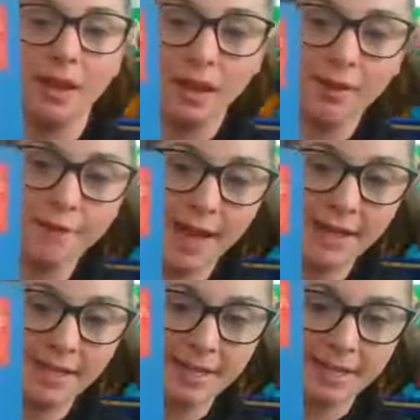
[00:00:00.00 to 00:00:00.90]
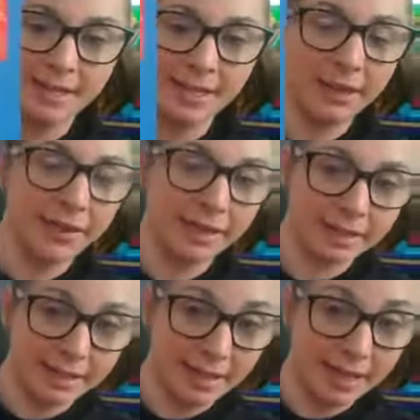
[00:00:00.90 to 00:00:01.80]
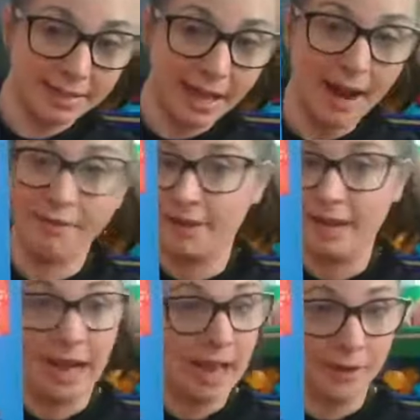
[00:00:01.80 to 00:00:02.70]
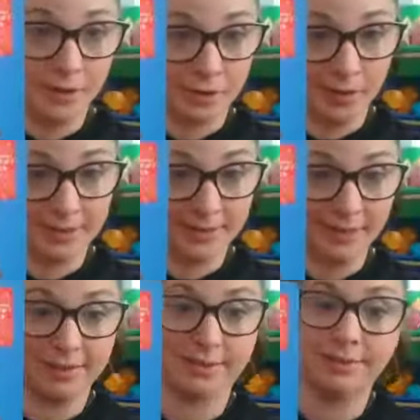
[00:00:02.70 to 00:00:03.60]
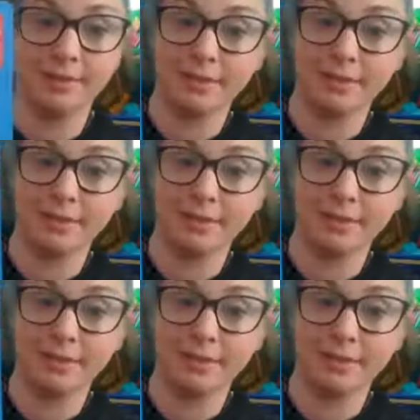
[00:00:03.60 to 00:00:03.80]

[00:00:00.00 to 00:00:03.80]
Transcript: If that doesn't sound like a slice of heaven, I don't know what does.